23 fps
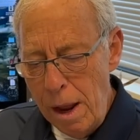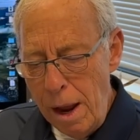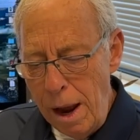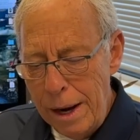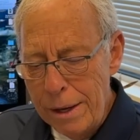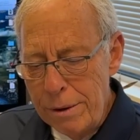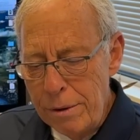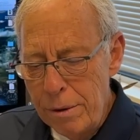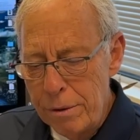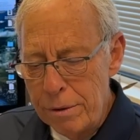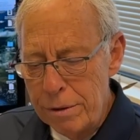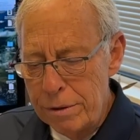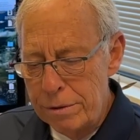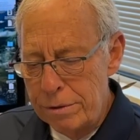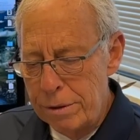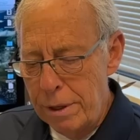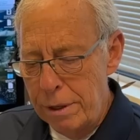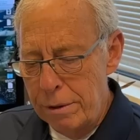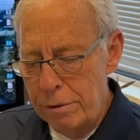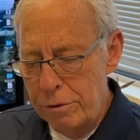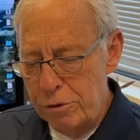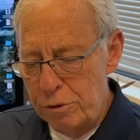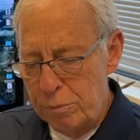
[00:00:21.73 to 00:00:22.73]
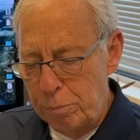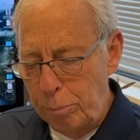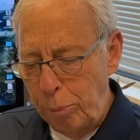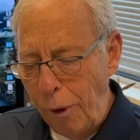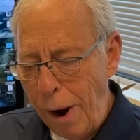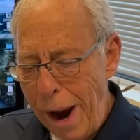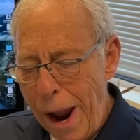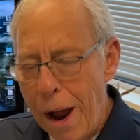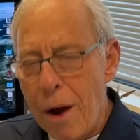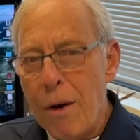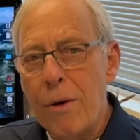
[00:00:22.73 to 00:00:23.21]
I noticed that
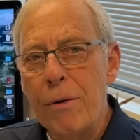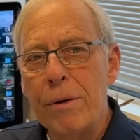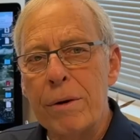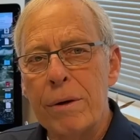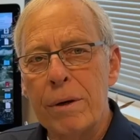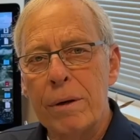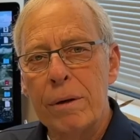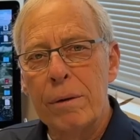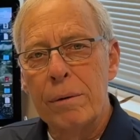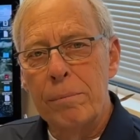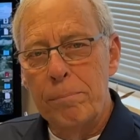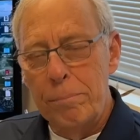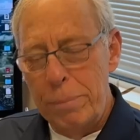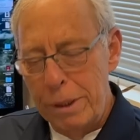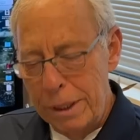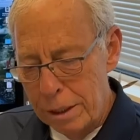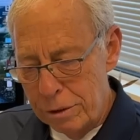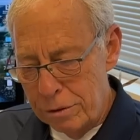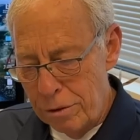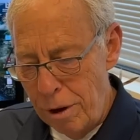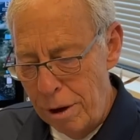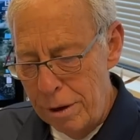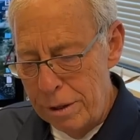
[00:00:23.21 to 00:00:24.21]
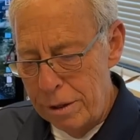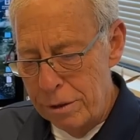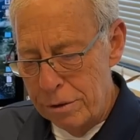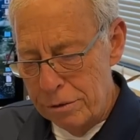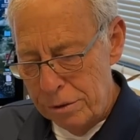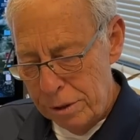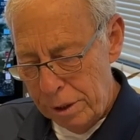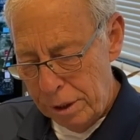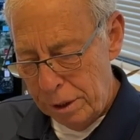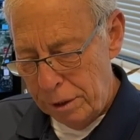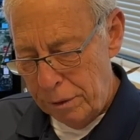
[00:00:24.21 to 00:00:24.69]
Sprout, PS
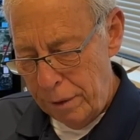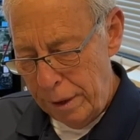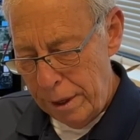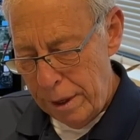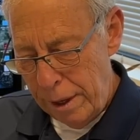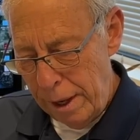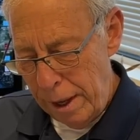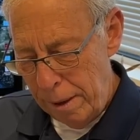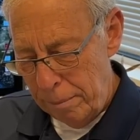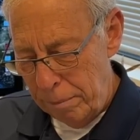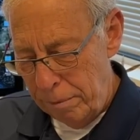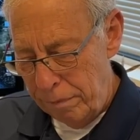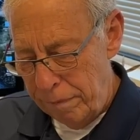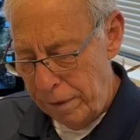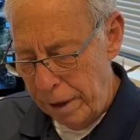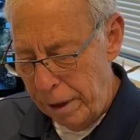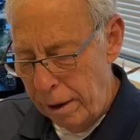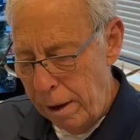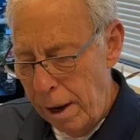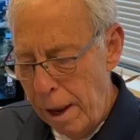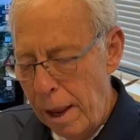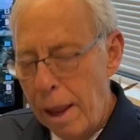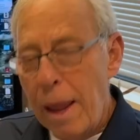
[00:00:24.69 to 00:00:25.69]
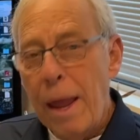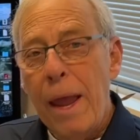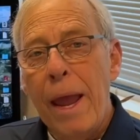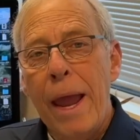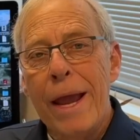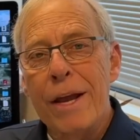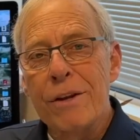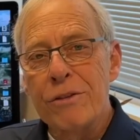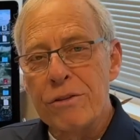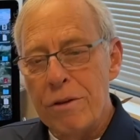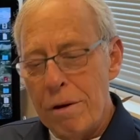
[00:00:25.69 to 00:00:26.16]
Audio's integrated amplifier,
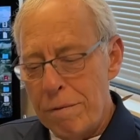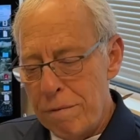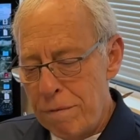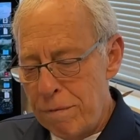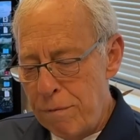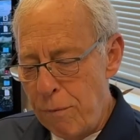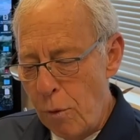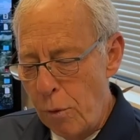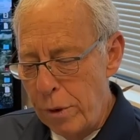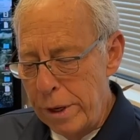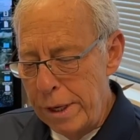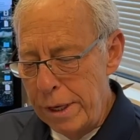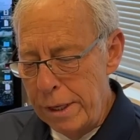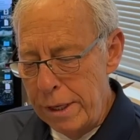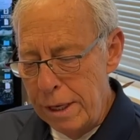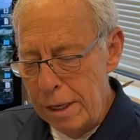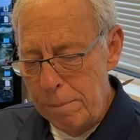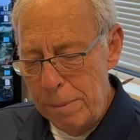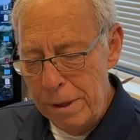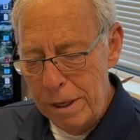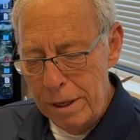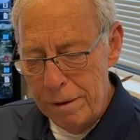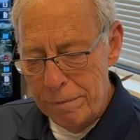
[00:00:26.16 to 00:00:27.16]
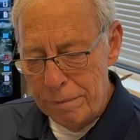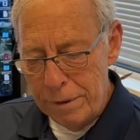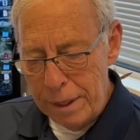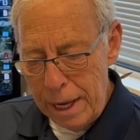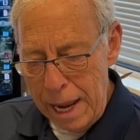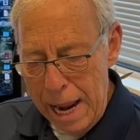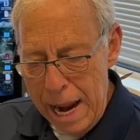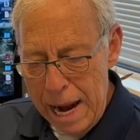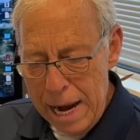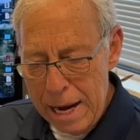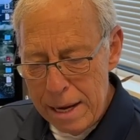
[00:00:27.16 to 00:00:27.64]
has 40 dB of
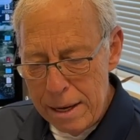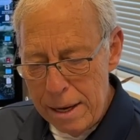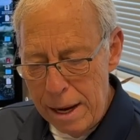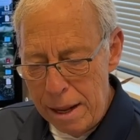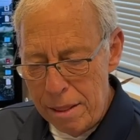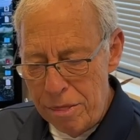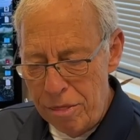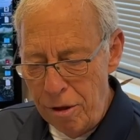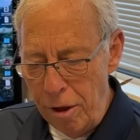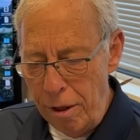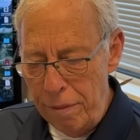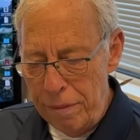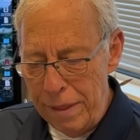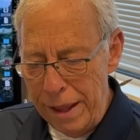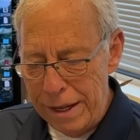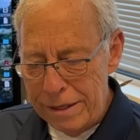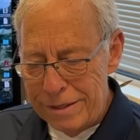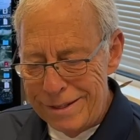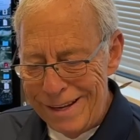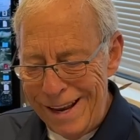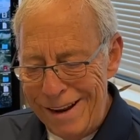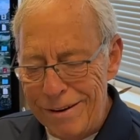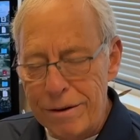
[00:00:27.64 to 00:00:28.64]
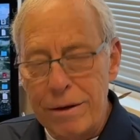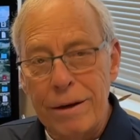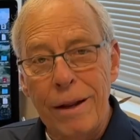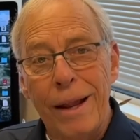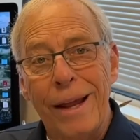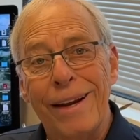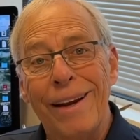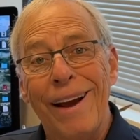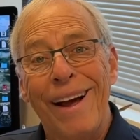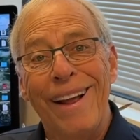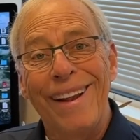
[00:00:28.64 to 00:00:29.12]
gain and thought that sounded
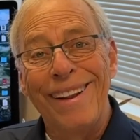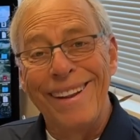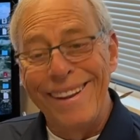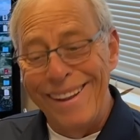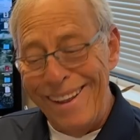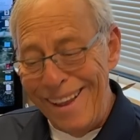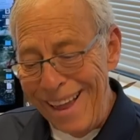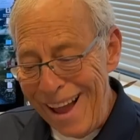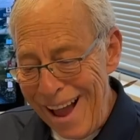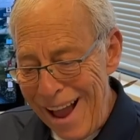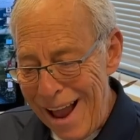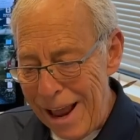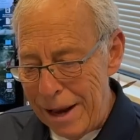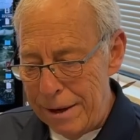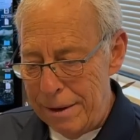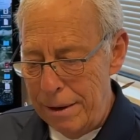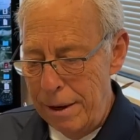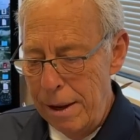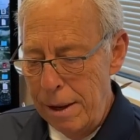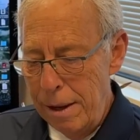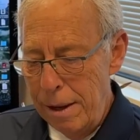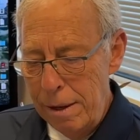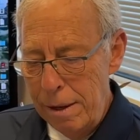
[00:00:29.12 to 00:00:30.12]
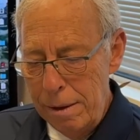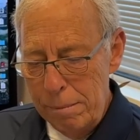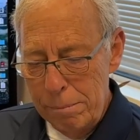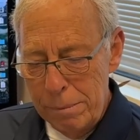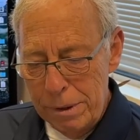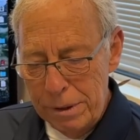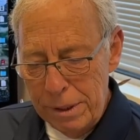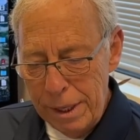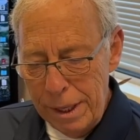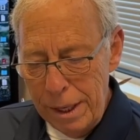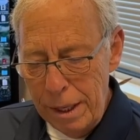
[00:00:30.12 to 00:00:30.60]
like a lot.
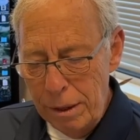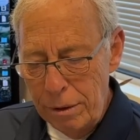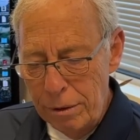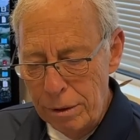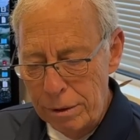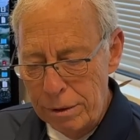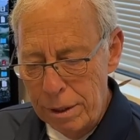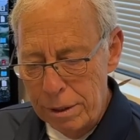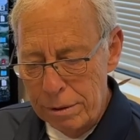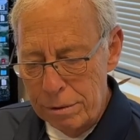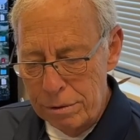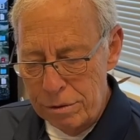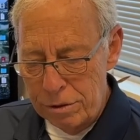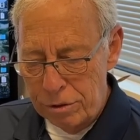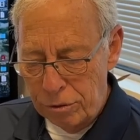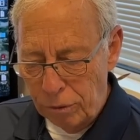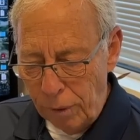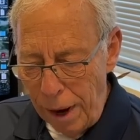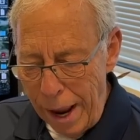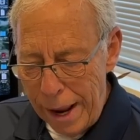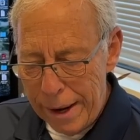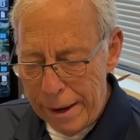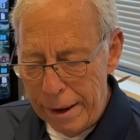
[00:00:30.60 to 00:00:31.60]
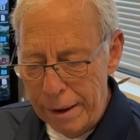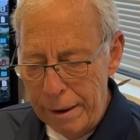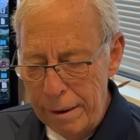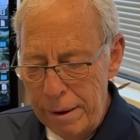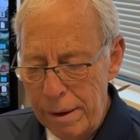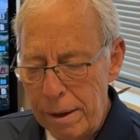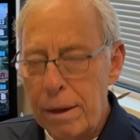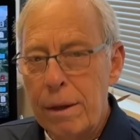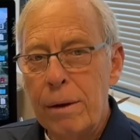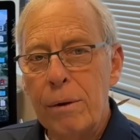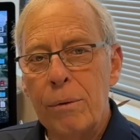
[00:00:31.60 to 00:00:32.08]
But then I looked at Strata,
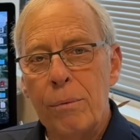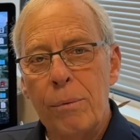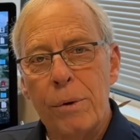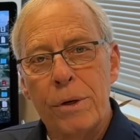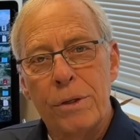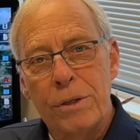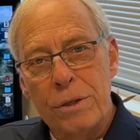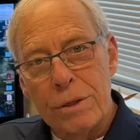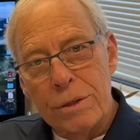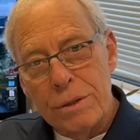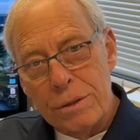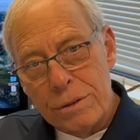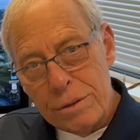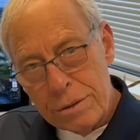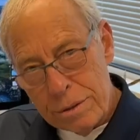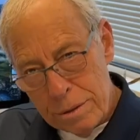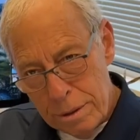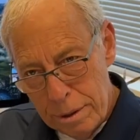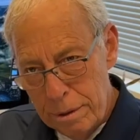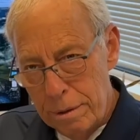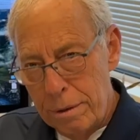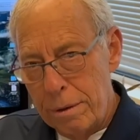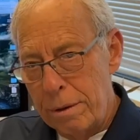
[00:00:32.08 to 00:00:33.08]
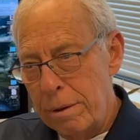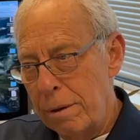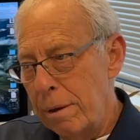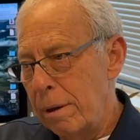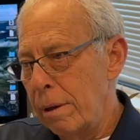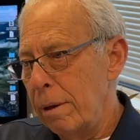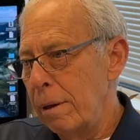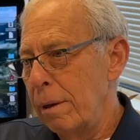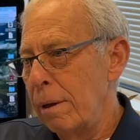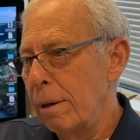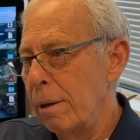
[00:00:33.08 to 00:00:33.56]
which is
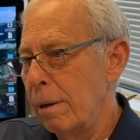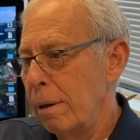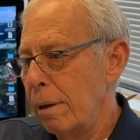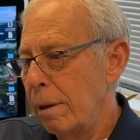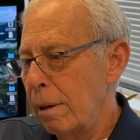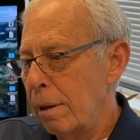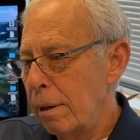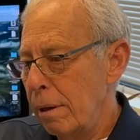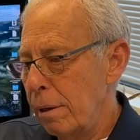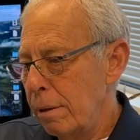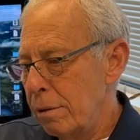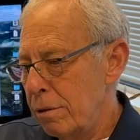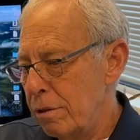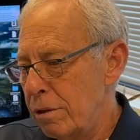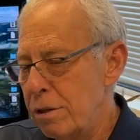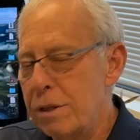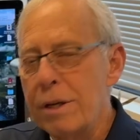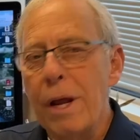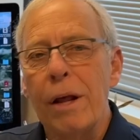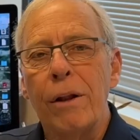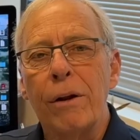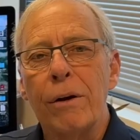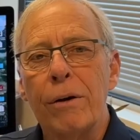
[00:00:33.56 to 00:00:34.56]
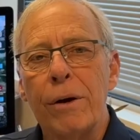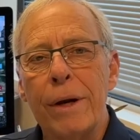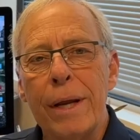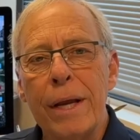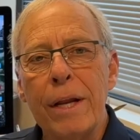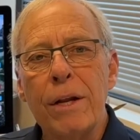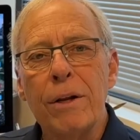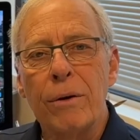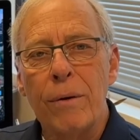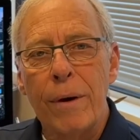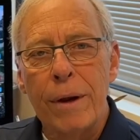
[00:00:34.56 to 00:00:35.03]
the stellar
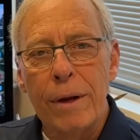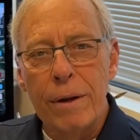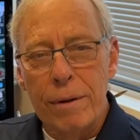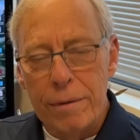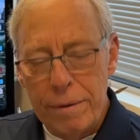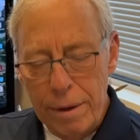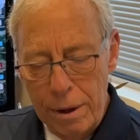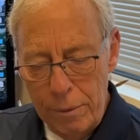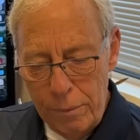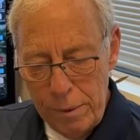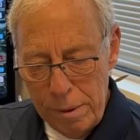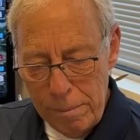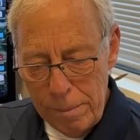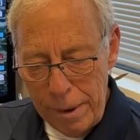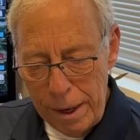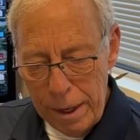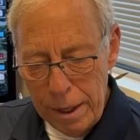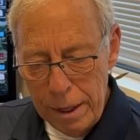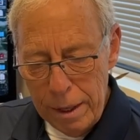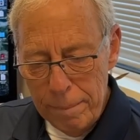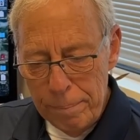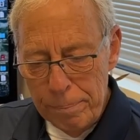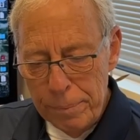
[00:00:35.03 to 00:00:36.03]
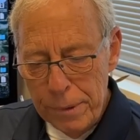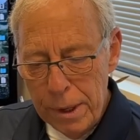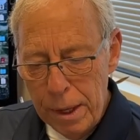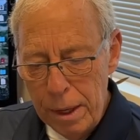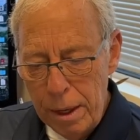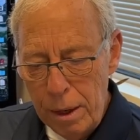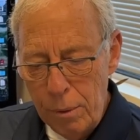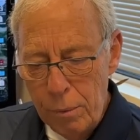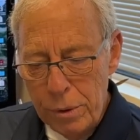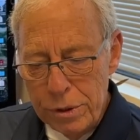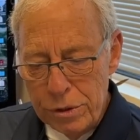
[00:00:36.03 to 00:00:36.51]
integrated that we make,
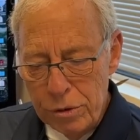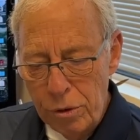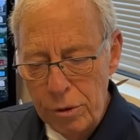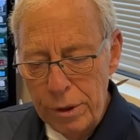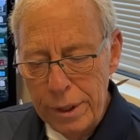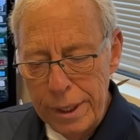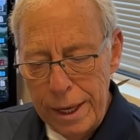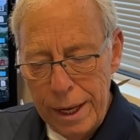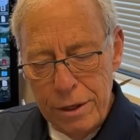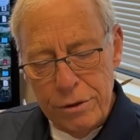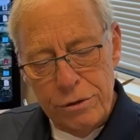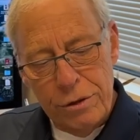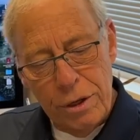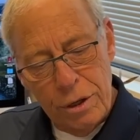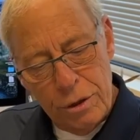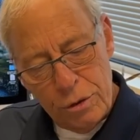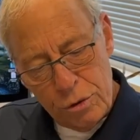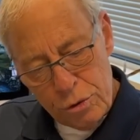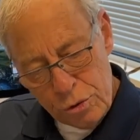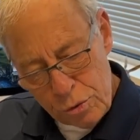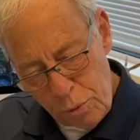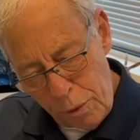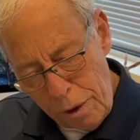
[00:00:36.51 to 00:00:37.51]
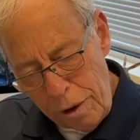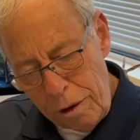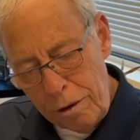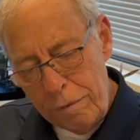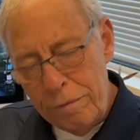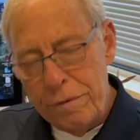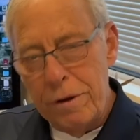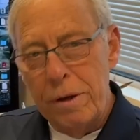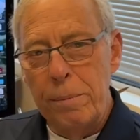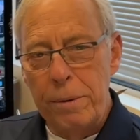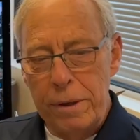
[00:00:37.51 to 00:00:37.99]
which only has
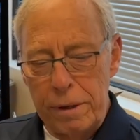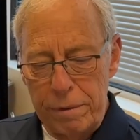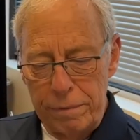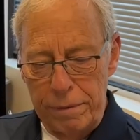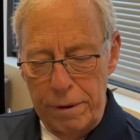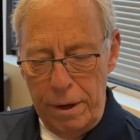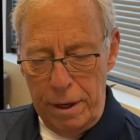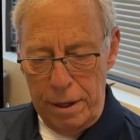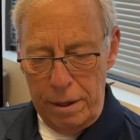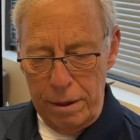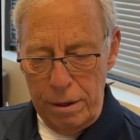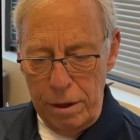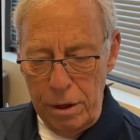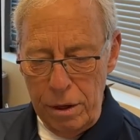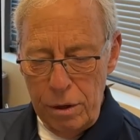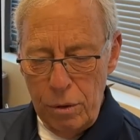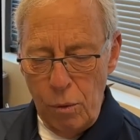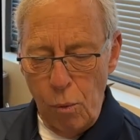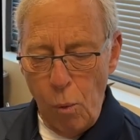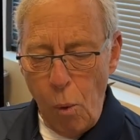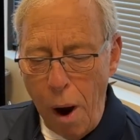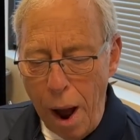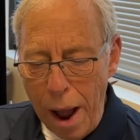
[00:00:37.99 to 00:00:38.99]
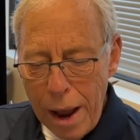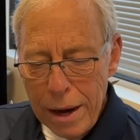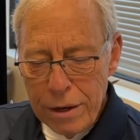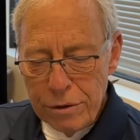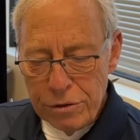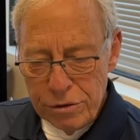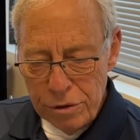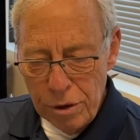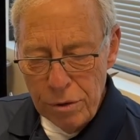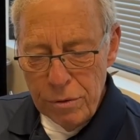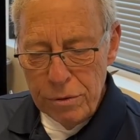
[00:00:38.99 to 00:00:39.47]
12 dB of gain. Why
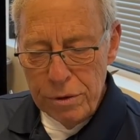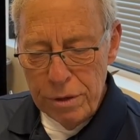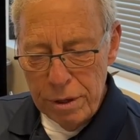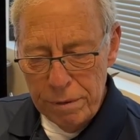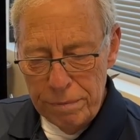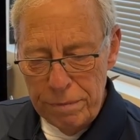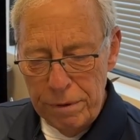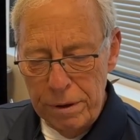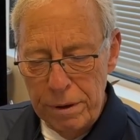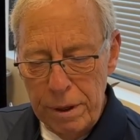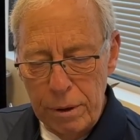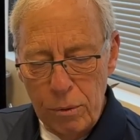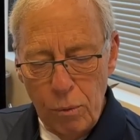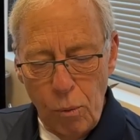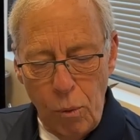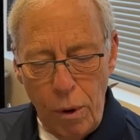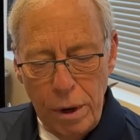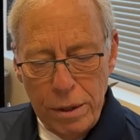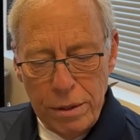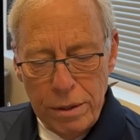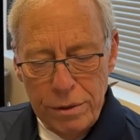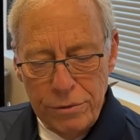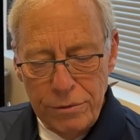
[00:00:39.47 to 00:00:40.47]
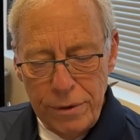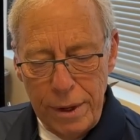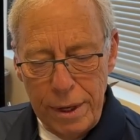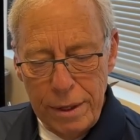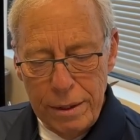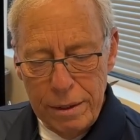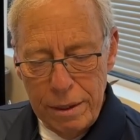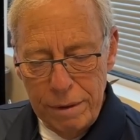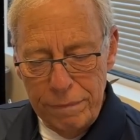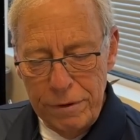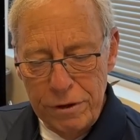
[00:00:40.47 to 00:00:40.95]
so different? And what does
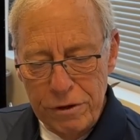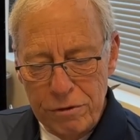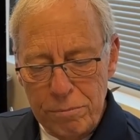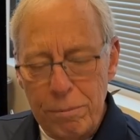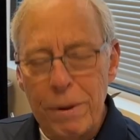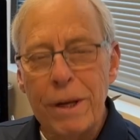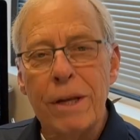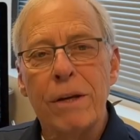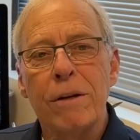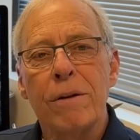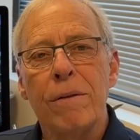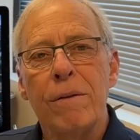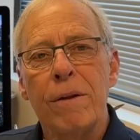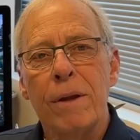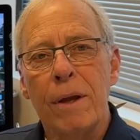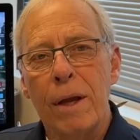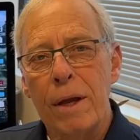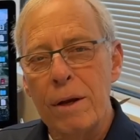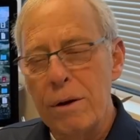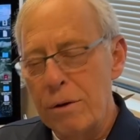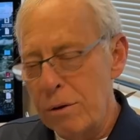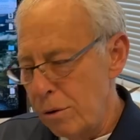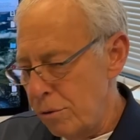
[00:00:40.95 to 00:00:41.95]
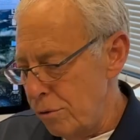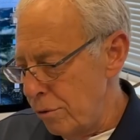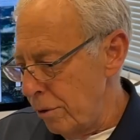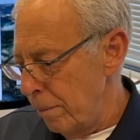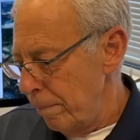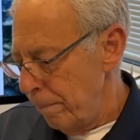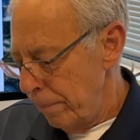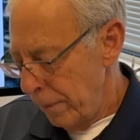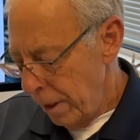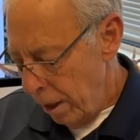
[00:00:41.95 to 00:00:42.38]
that difference mean to the end user?